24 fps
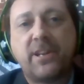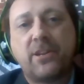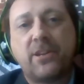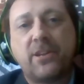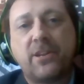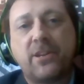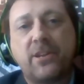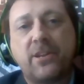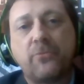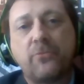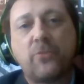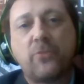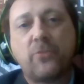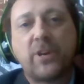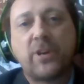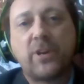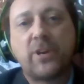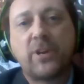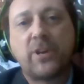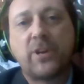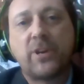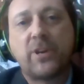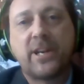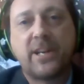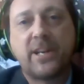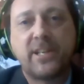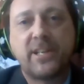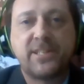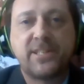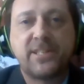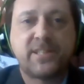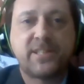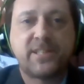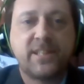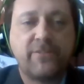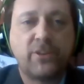Uh, depending on what it
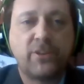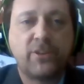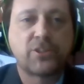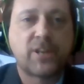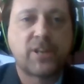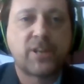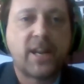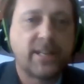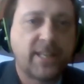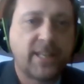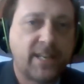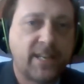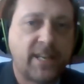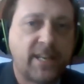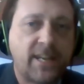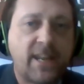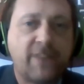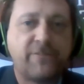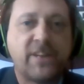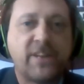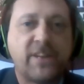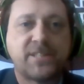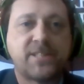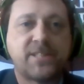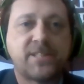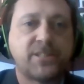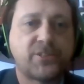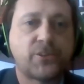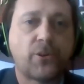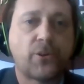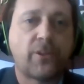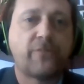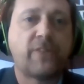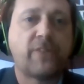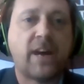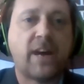is, if you're trying to get an
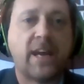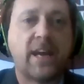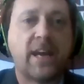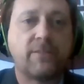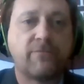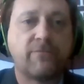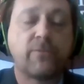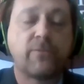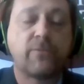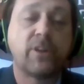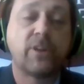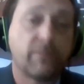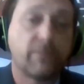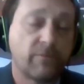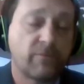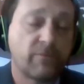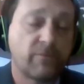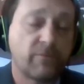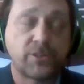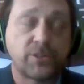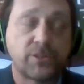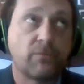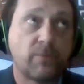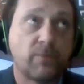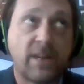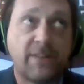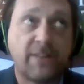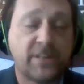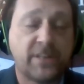FSC certified,